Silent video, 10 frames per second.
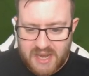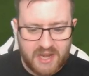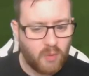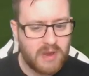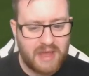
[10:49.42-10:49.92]

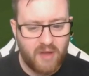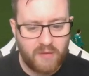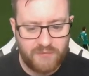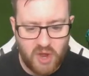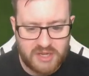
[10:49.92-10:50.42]
in, and we have our
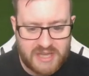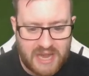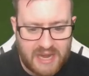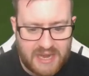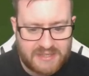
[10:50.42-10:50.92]
first
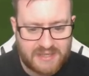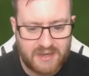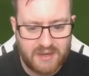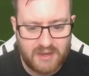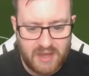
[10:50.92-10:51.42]
highlight.
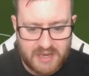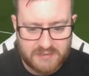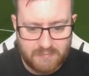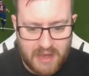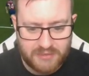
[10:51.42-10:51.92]
It is
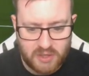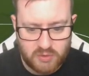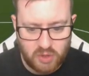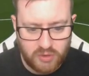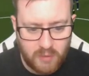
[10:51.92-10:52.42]

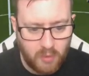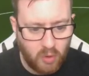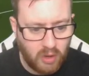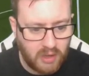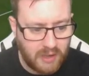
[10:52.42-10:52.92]
Matthews on the
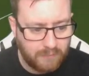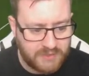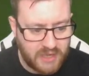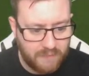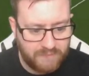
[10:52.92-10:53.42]
ball,
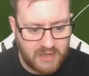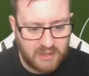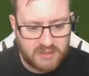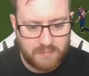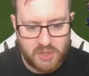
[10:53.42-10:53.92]
lumps it
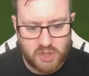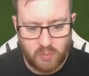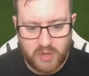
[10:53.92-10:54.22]
upfield to Bishop